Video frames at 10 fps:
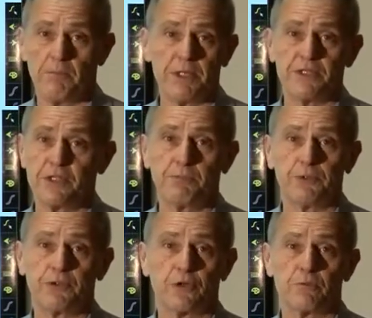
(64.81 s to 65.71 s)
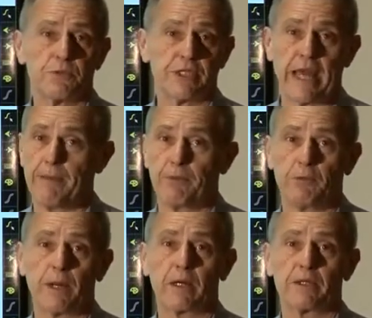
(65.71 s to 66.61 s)
But in simple terms,
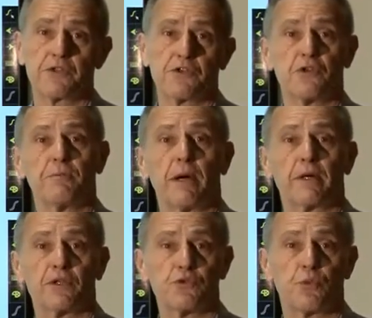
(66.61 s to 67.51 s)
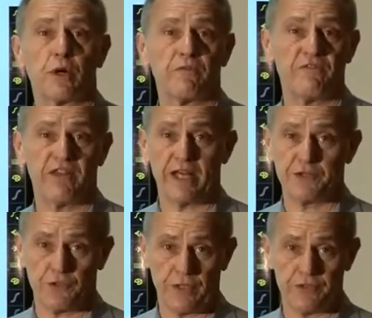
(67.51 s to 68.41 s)
capital markets are the markets where
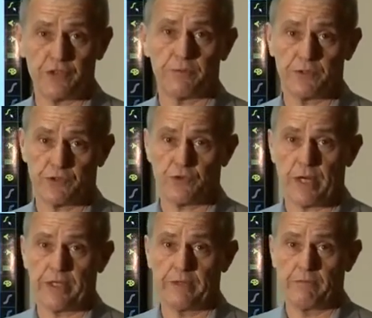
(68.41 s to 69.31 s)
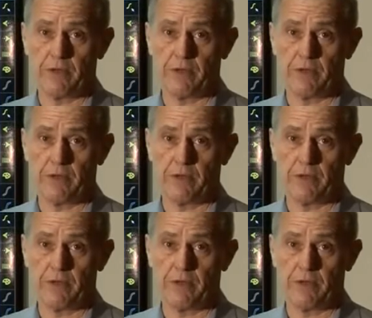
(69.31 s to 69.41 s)
financial instruments are traded.